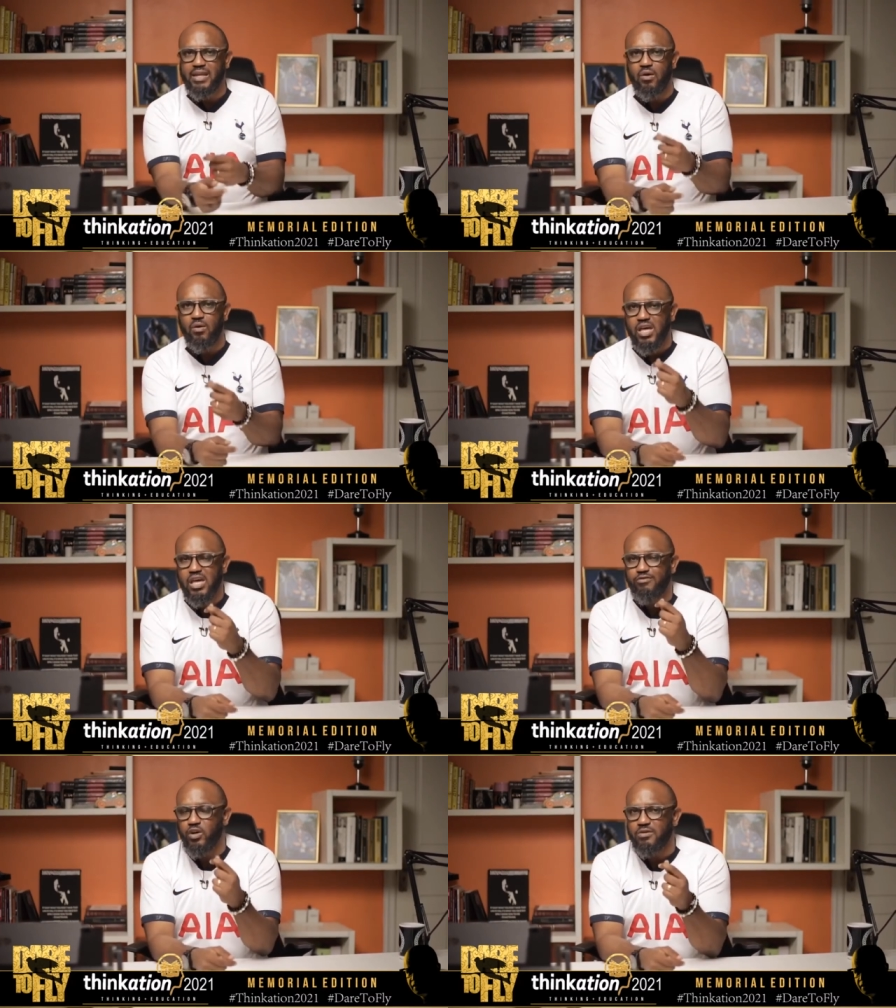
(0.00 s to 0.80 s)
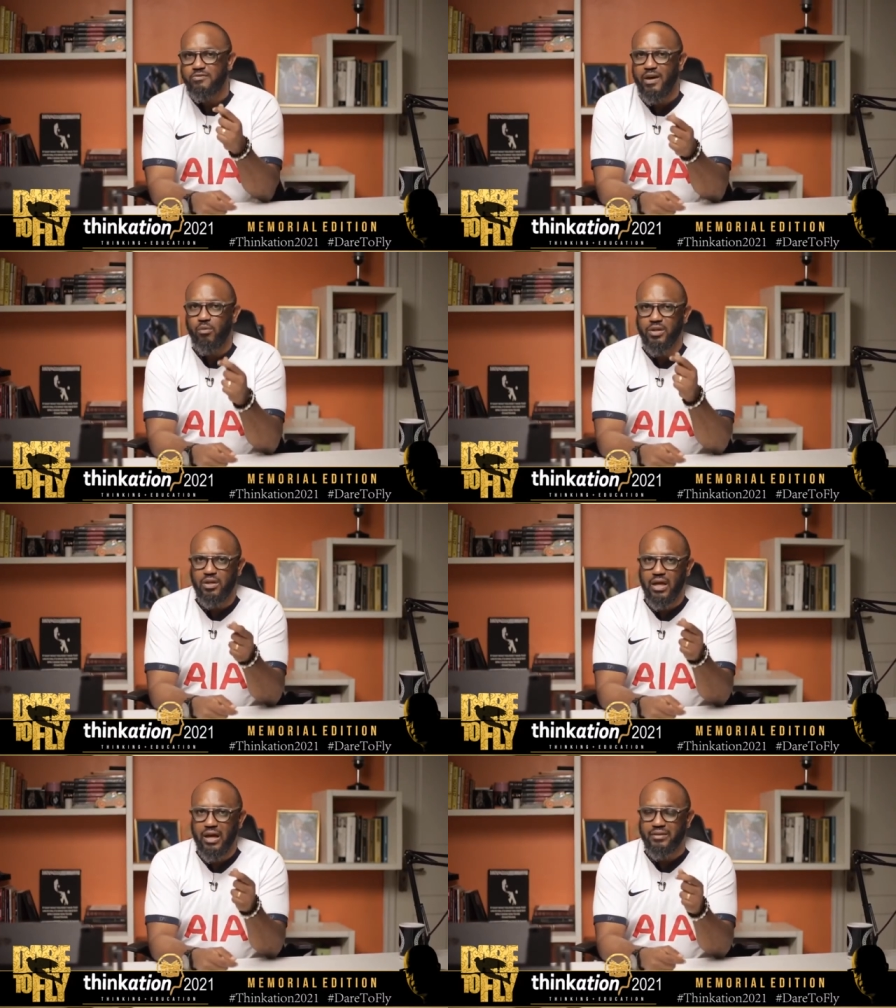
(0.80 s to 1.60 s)
Now, if you're going to fight with
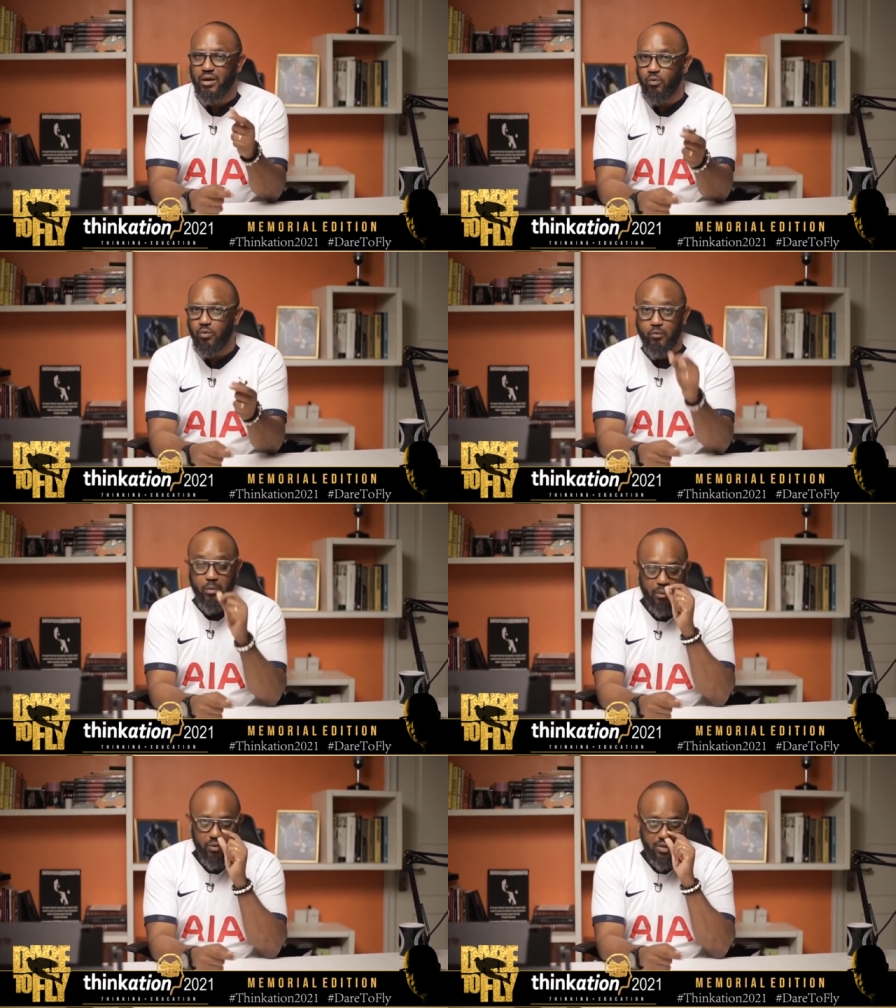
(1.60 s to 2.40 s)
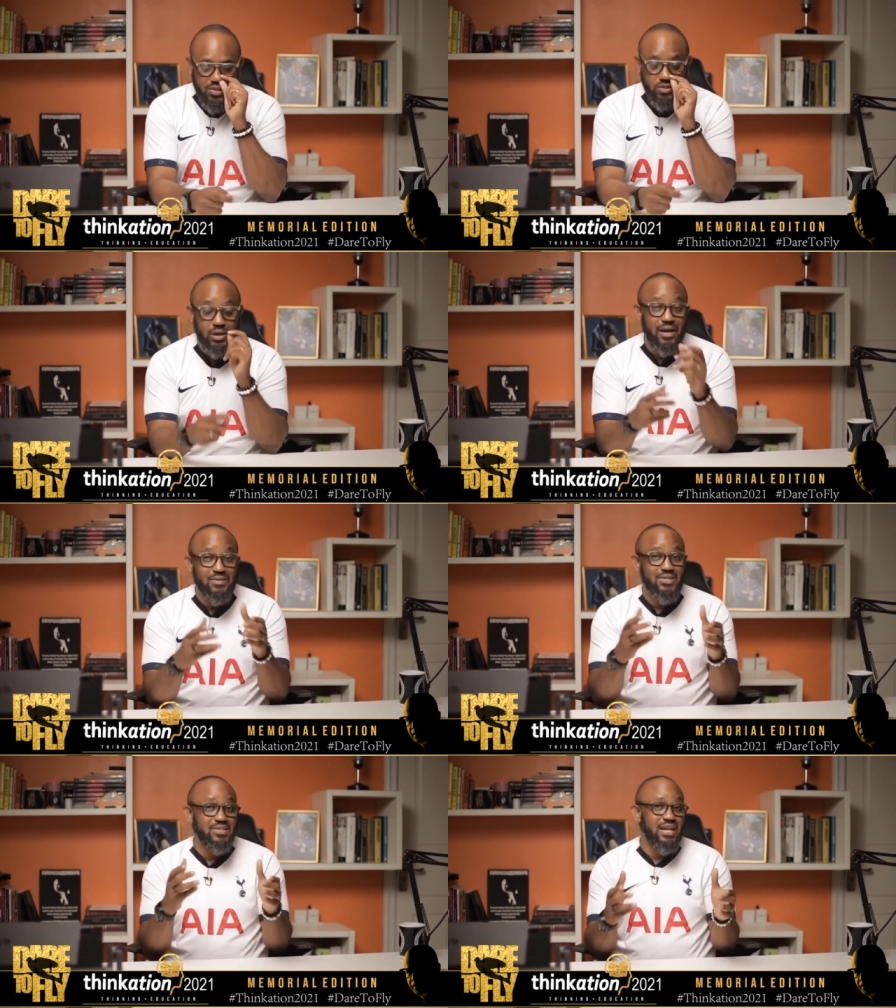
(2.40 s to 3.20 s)
Goliath, now re- remember this
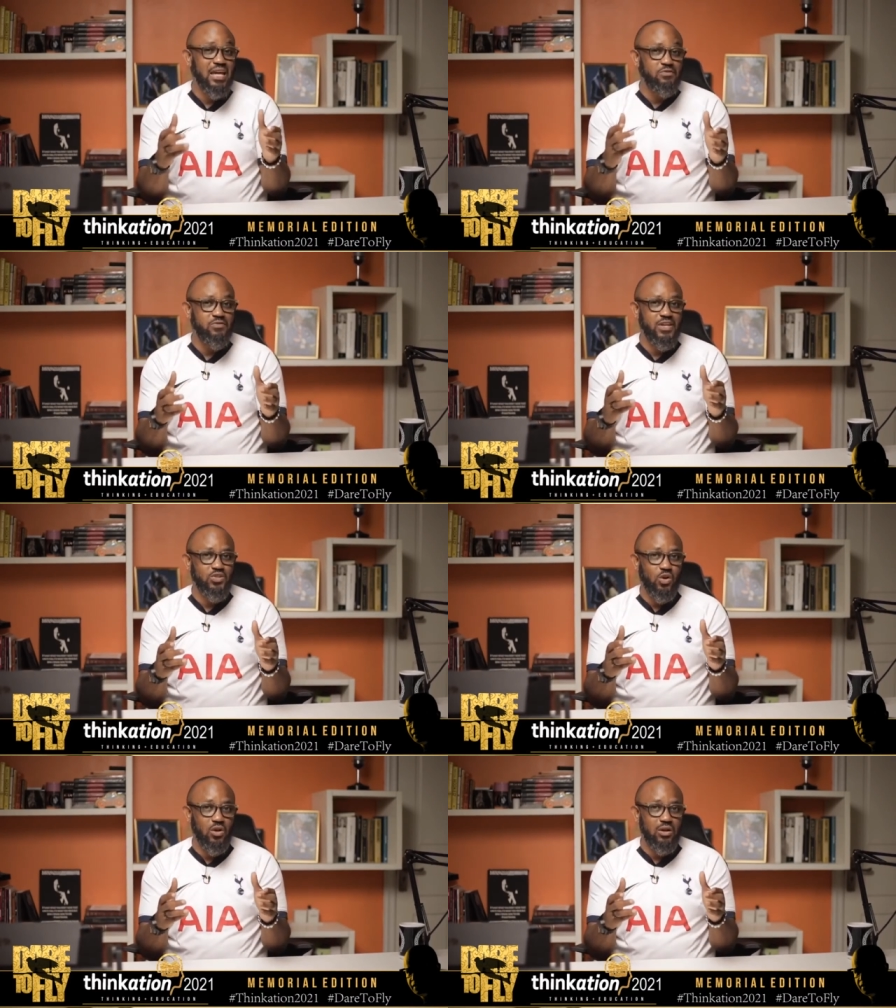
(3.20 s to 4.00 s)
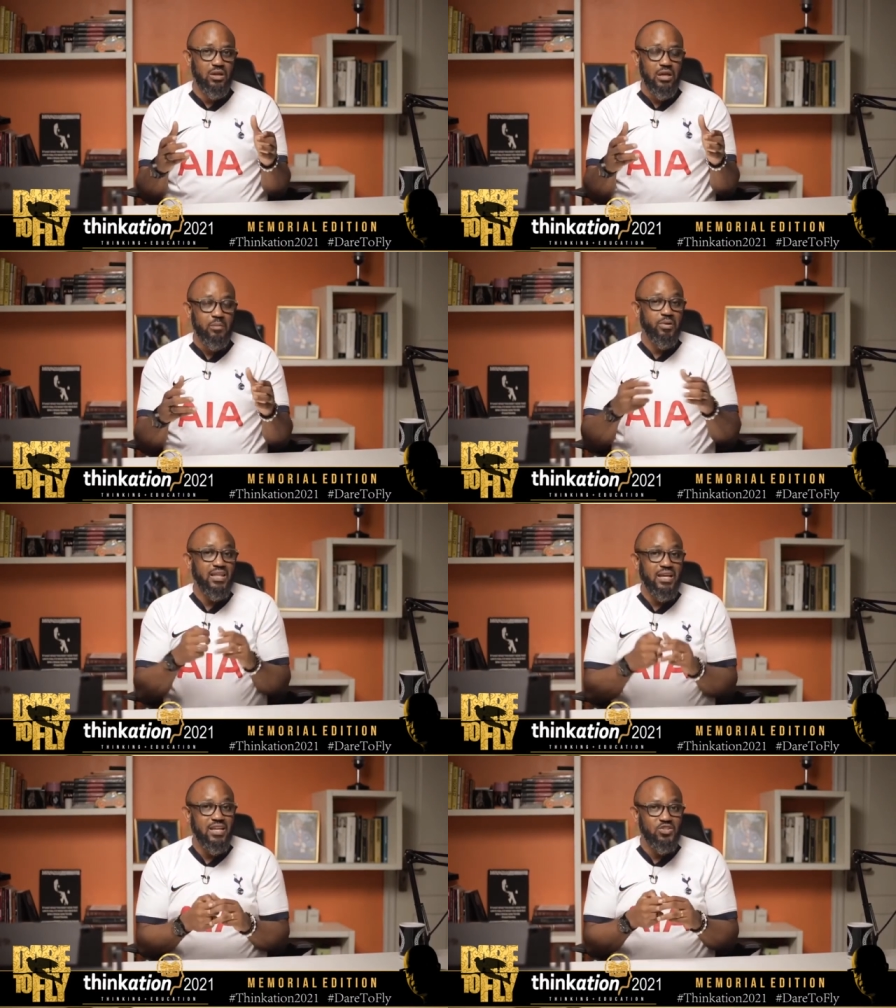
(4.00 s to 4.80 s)
Goliath is nine feet tall,
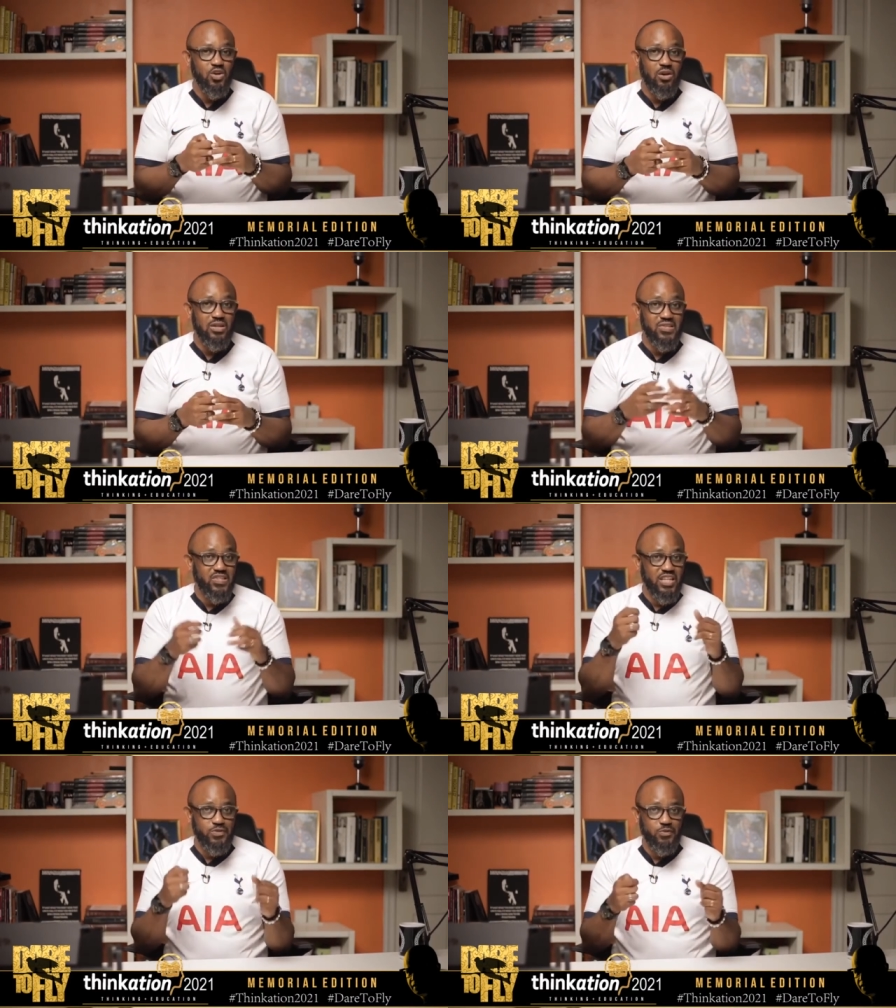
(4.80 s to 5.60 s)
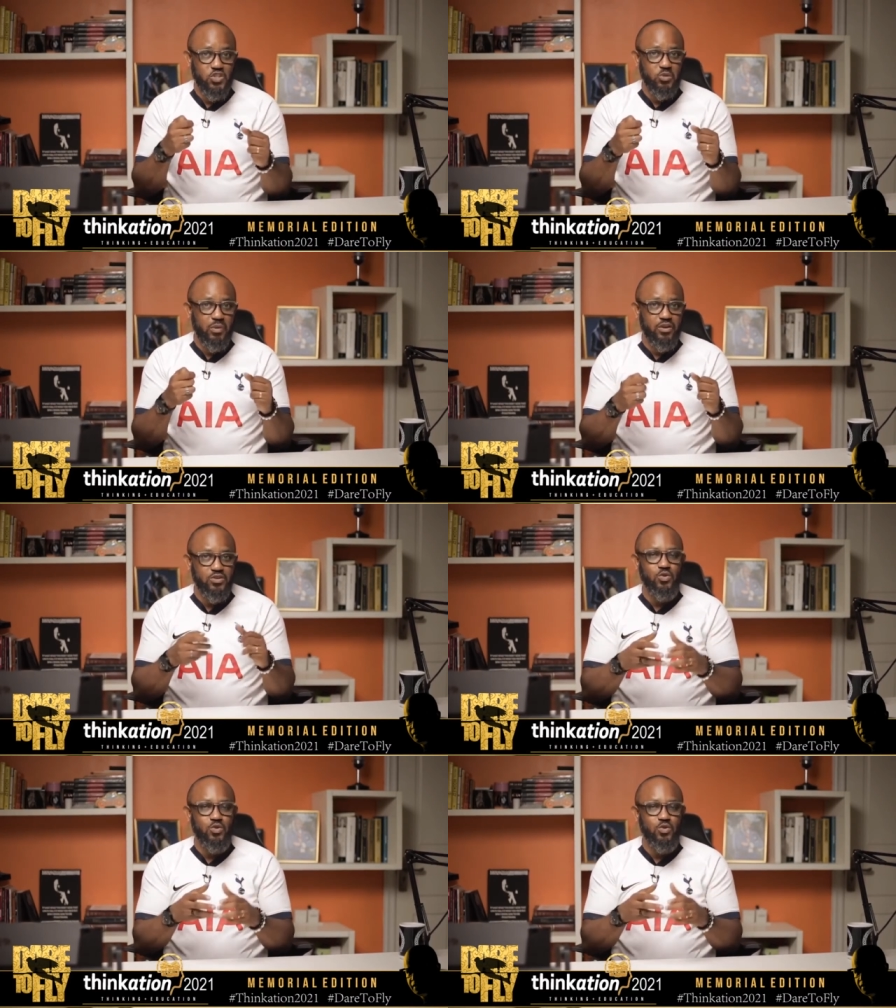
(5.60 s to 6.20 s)
but then he's got a six foot spear.